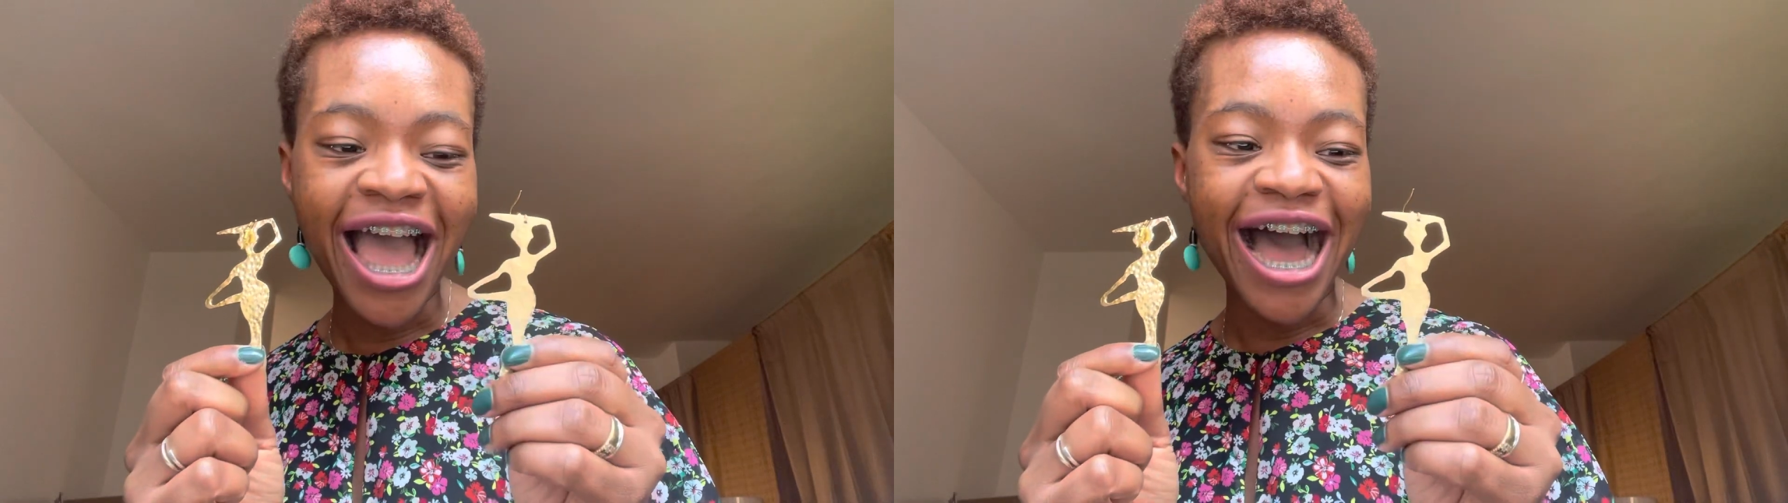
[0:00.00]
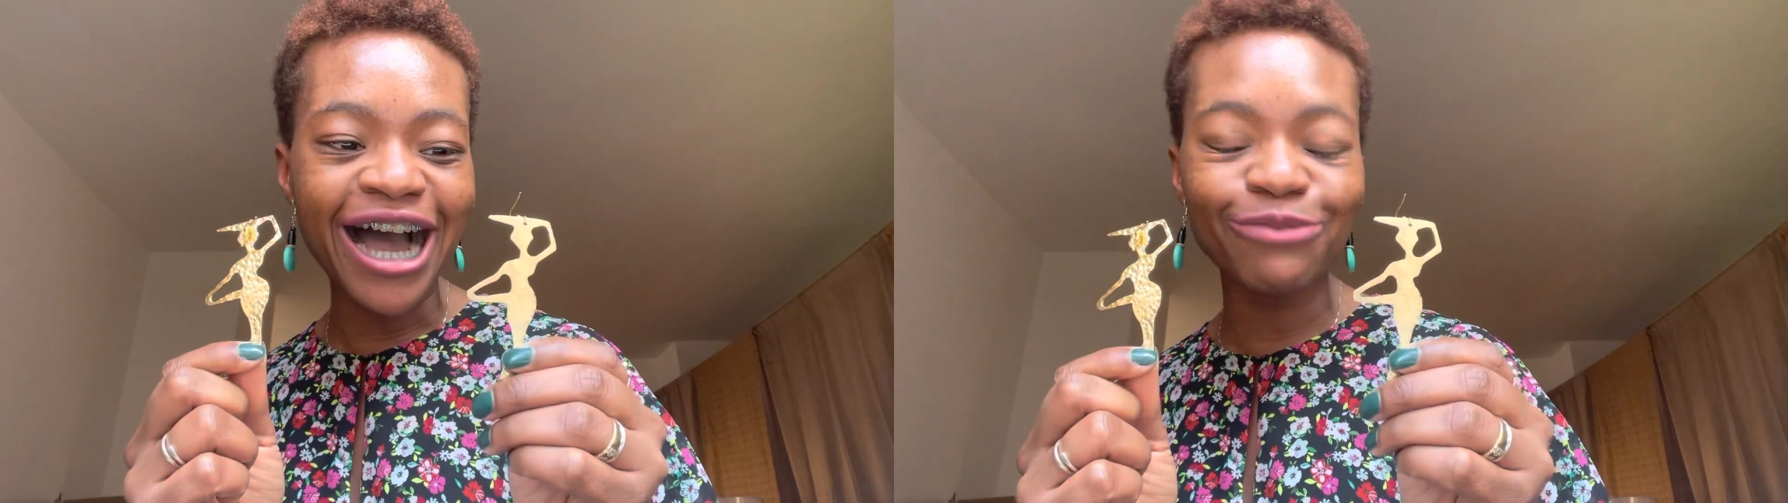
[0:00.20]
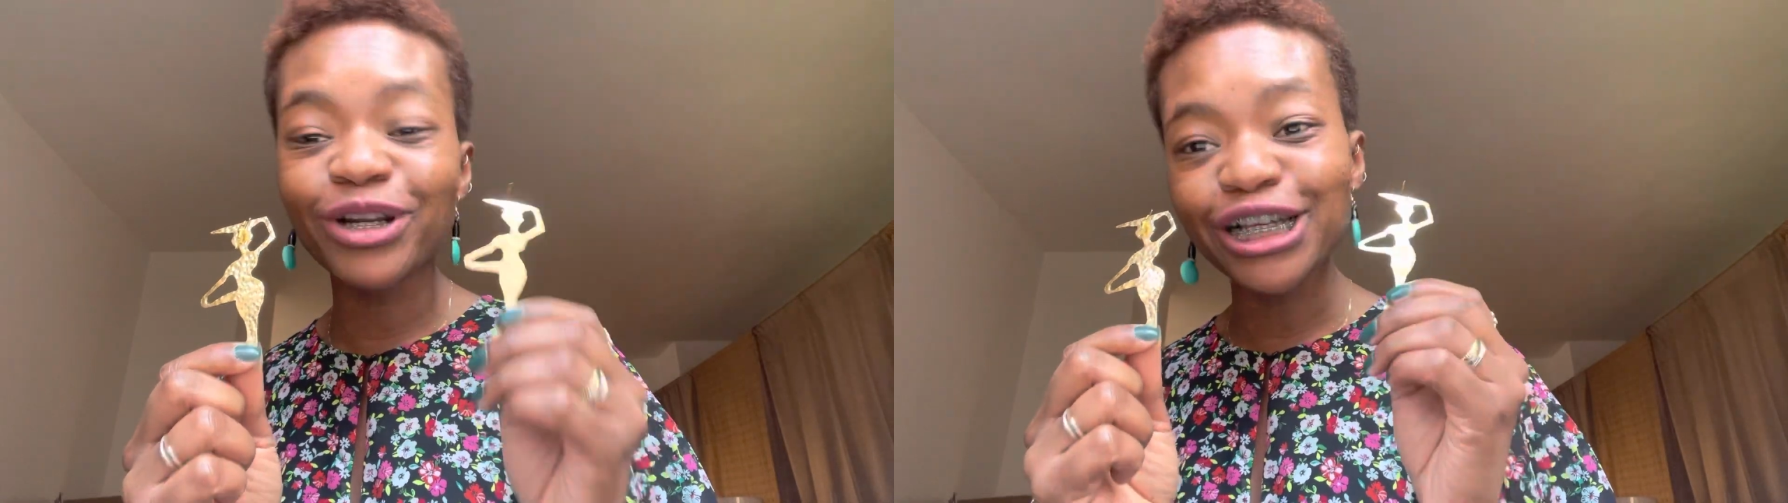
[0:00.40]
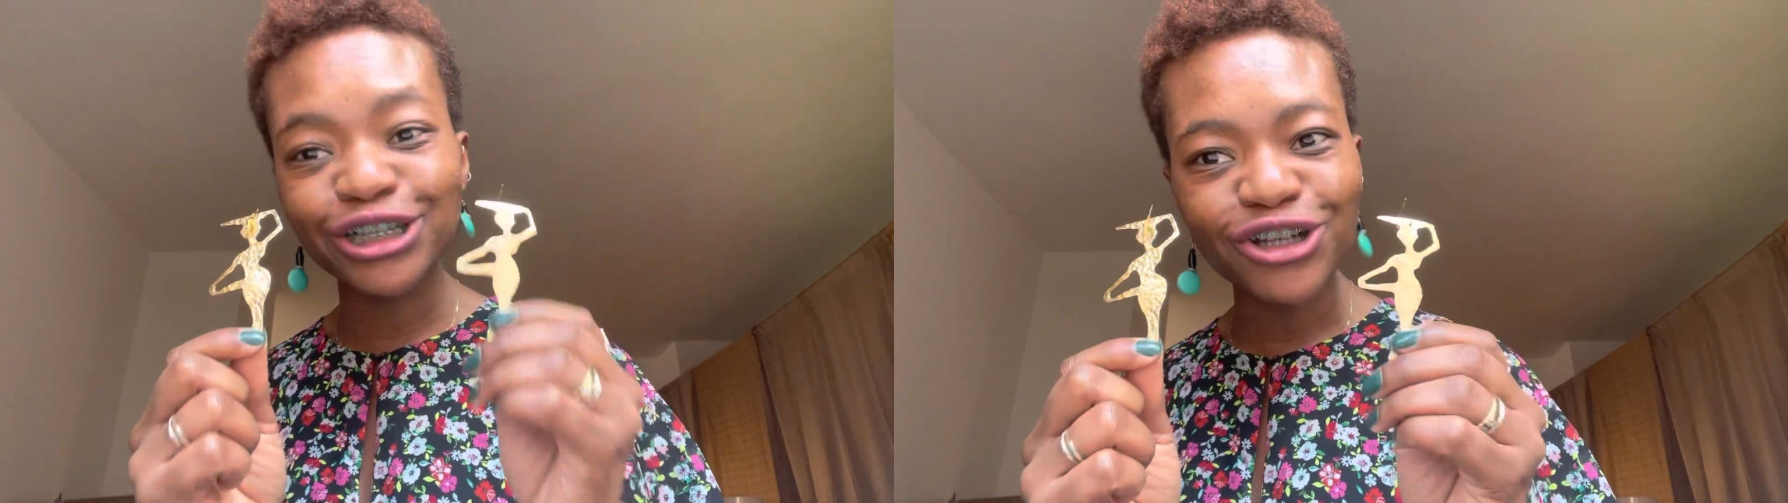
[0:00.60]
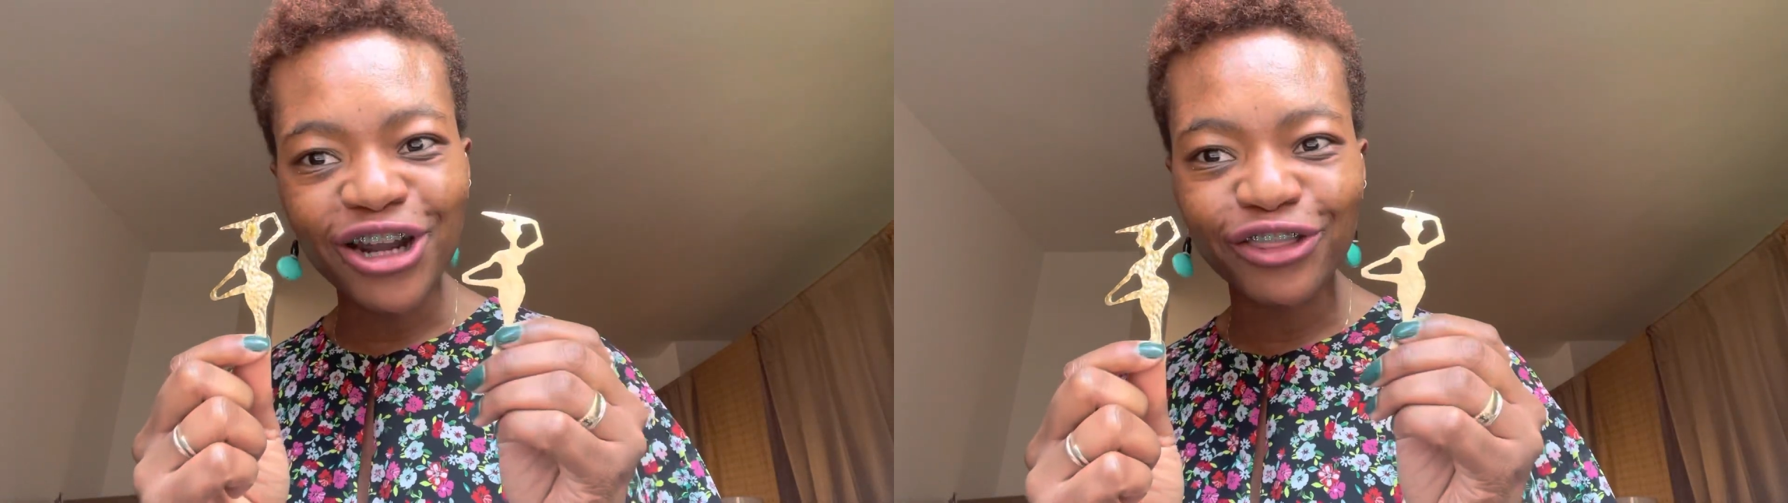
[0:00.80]
when I
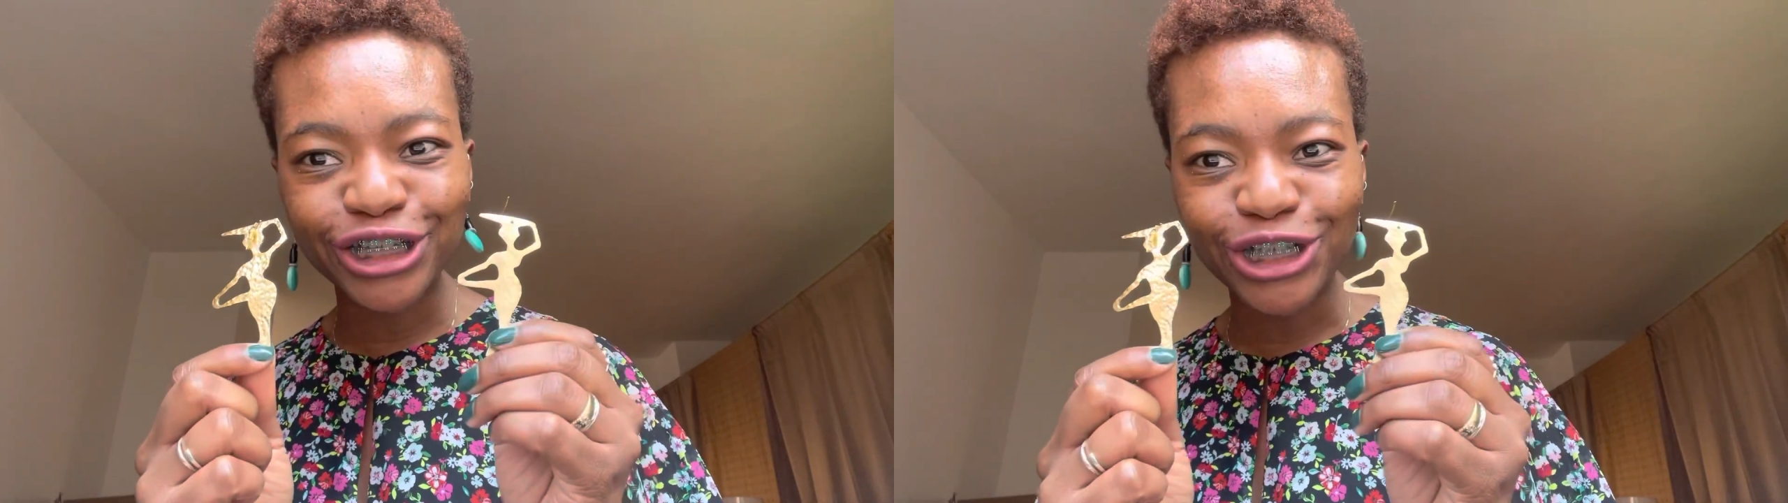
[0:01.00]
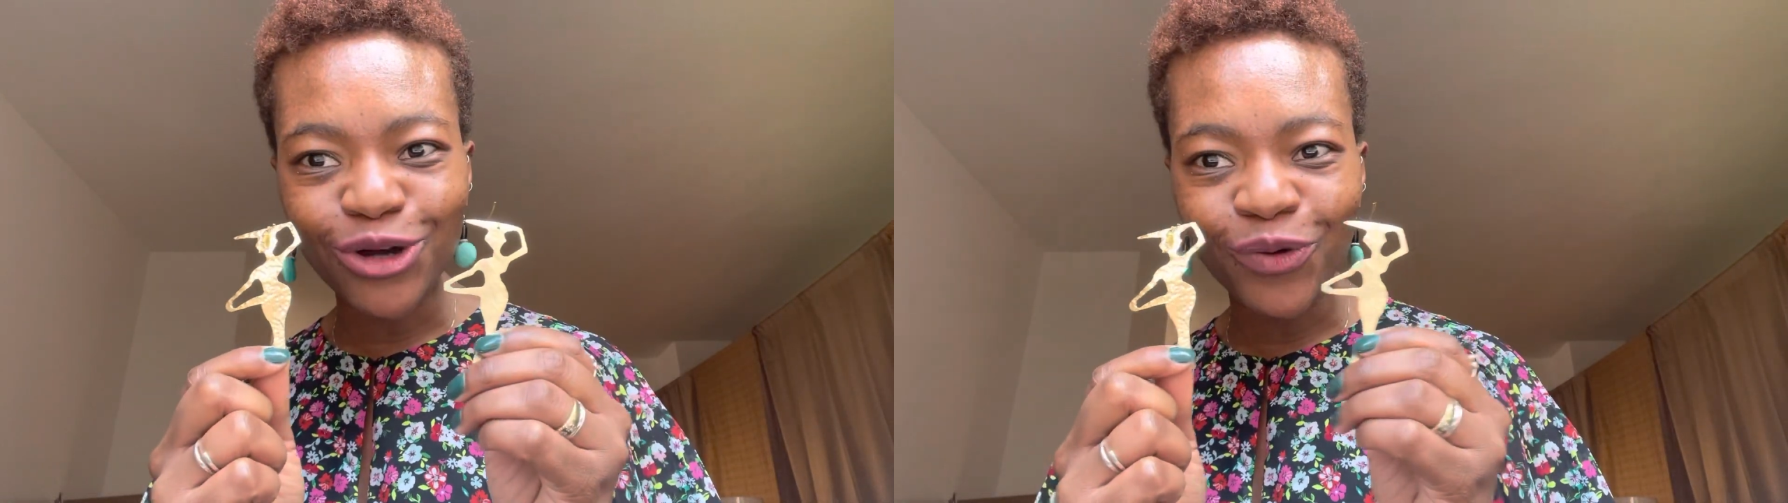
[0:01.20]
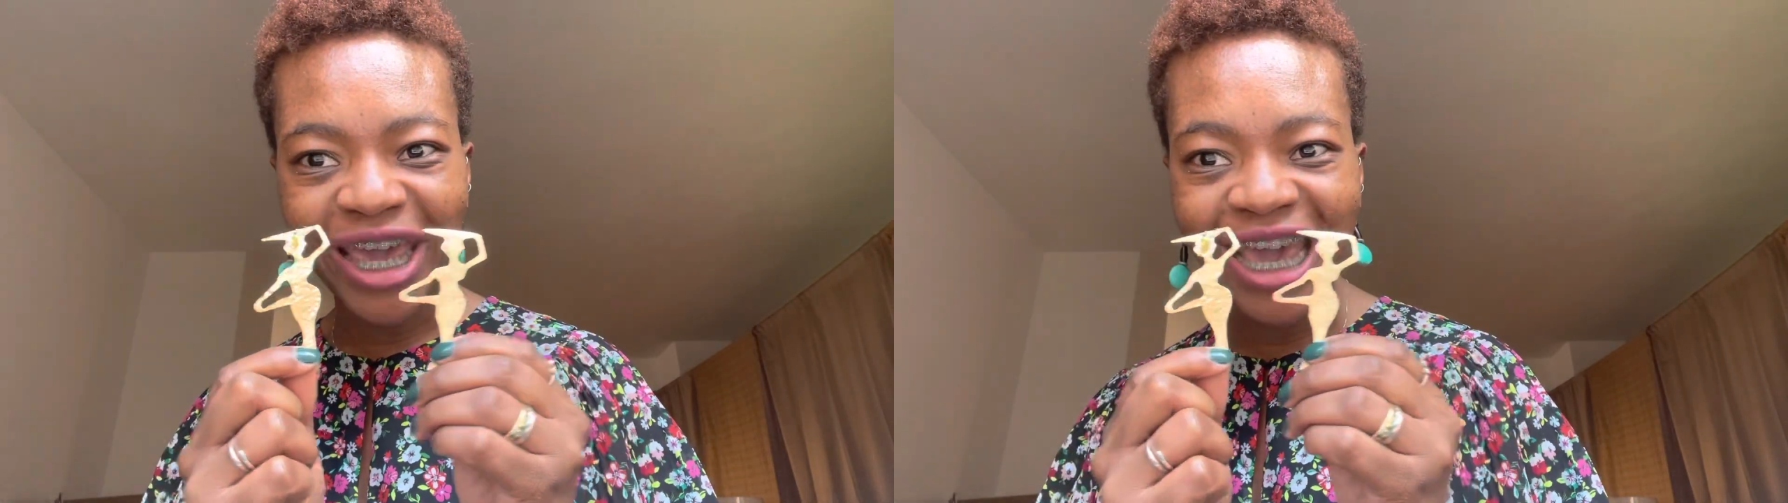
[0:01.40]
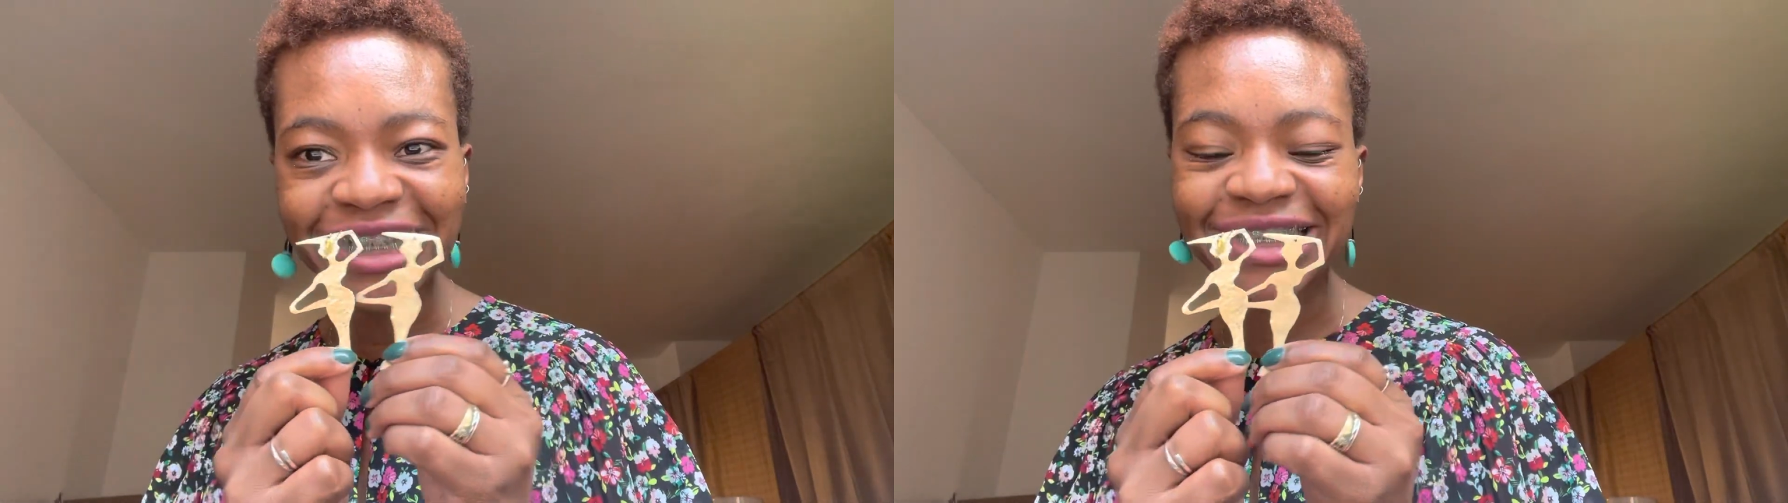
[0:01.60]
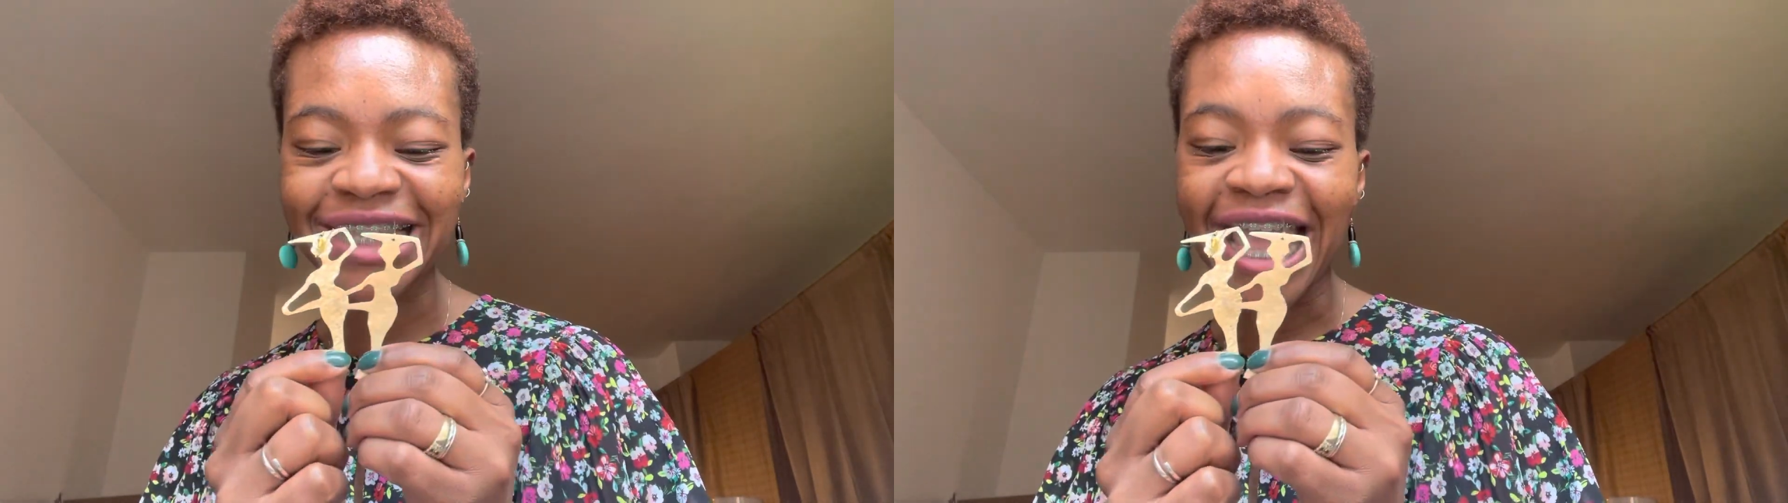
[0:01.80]
started the showcase.